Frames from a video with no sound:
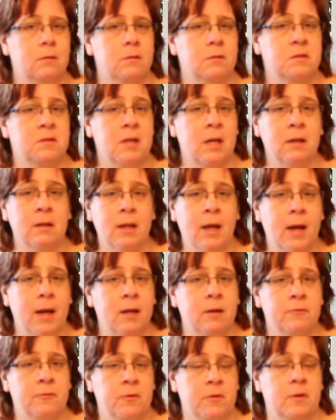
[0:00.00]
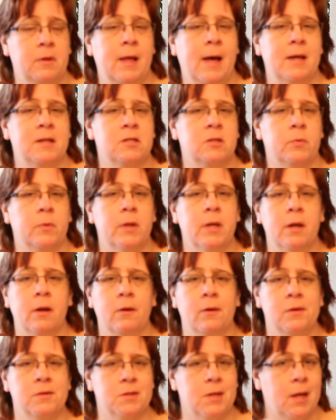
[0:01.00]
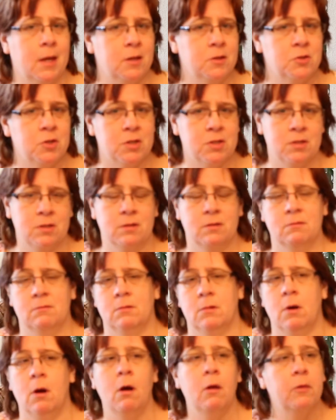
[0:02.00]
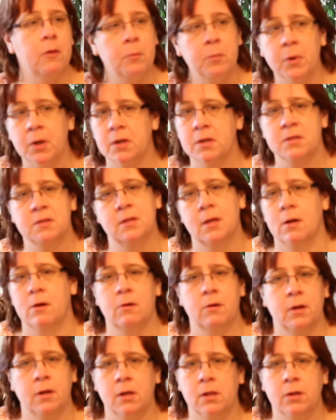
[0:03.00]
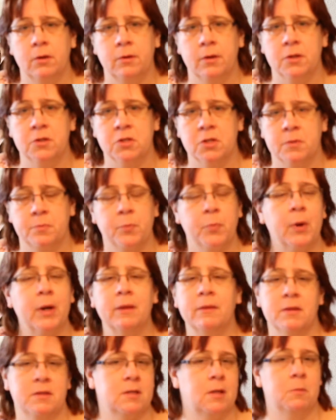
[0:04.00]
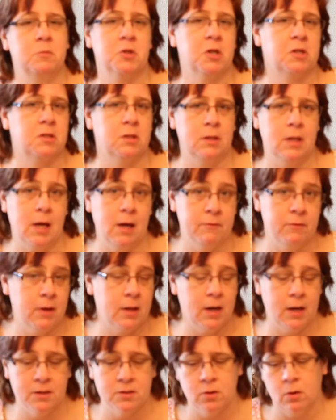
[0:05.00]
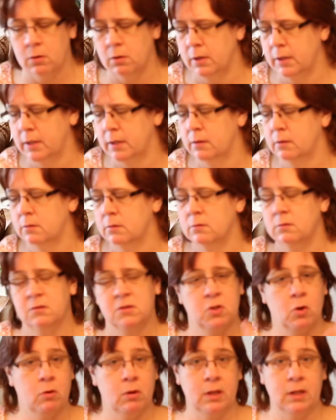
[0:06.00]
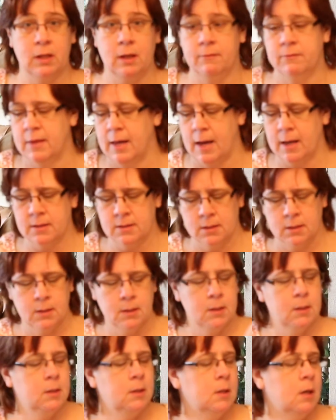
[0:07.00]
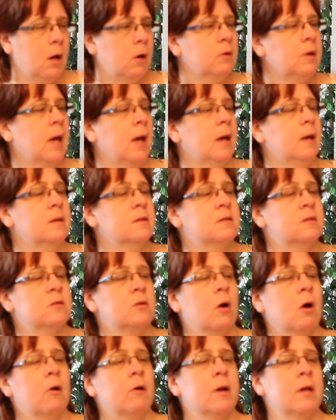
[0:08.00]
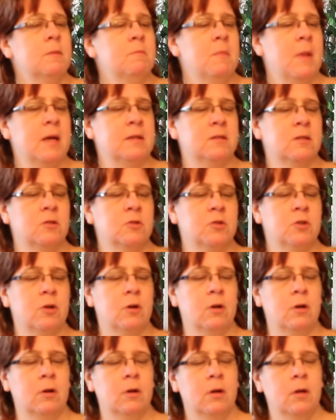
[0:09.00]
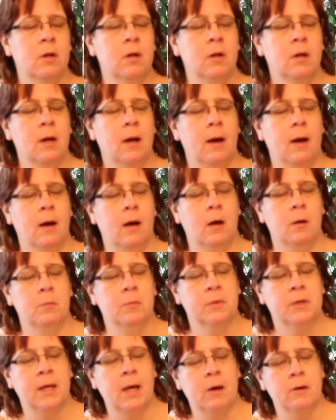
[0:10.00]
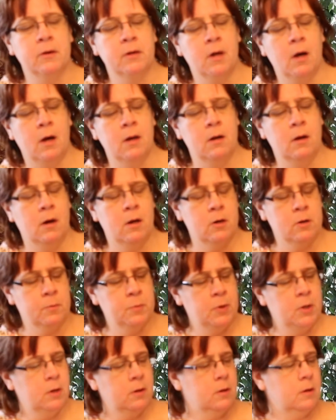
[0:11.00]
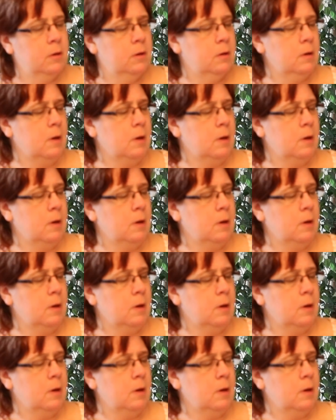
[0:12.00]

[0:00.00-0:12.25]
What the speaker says: Sunlight for the last 3 years, and just all the books that are included just bring the subject alive, and I totally love that. Okay, Starry Messenger, Caldecott Honor Book.